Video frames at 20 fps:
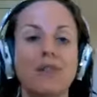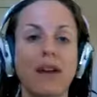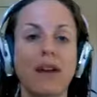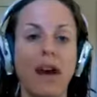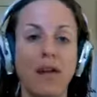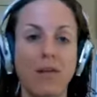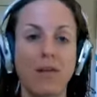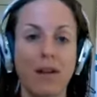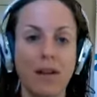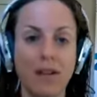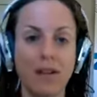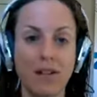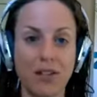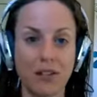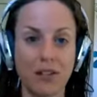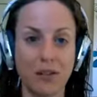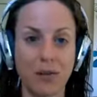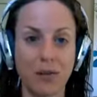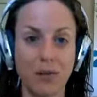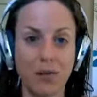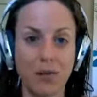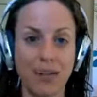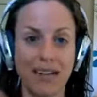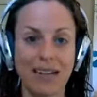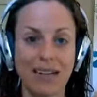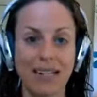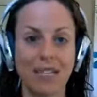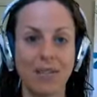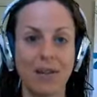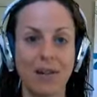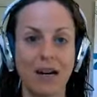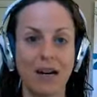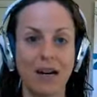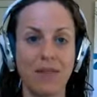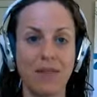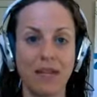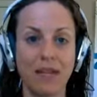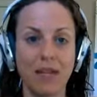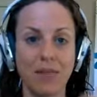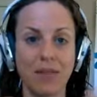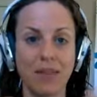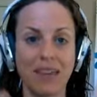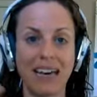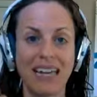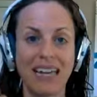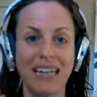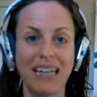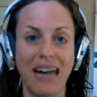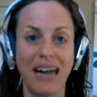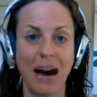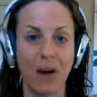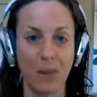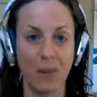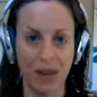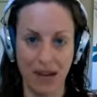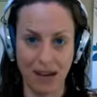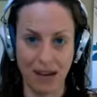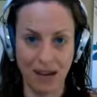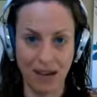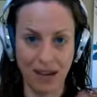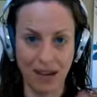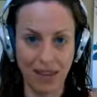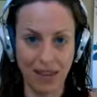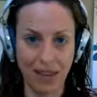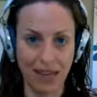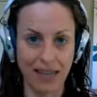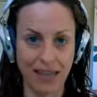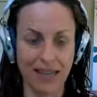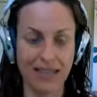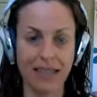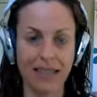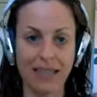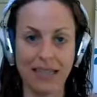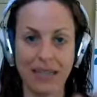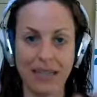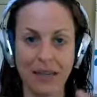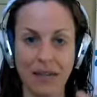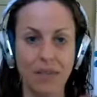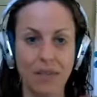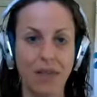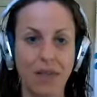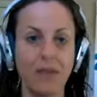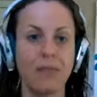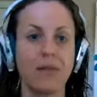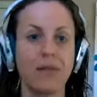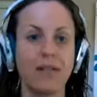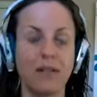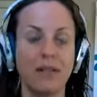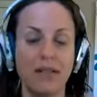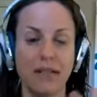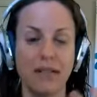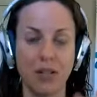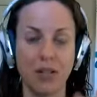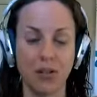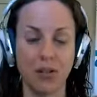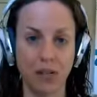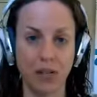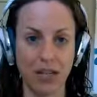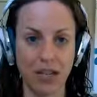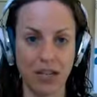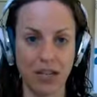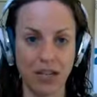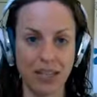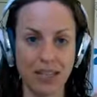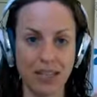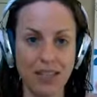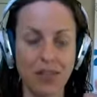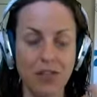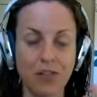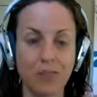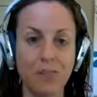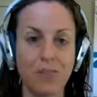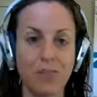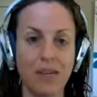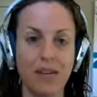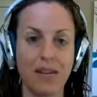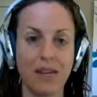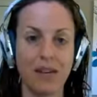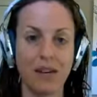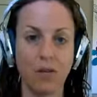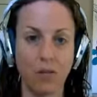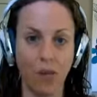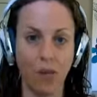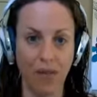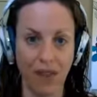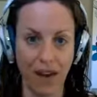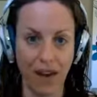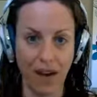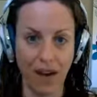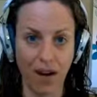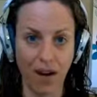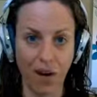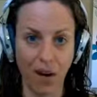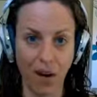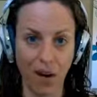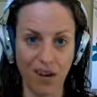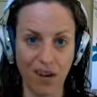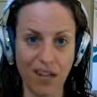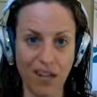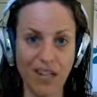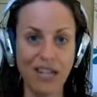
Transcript: I want you to experiment with allowing things and people and situations to be what they are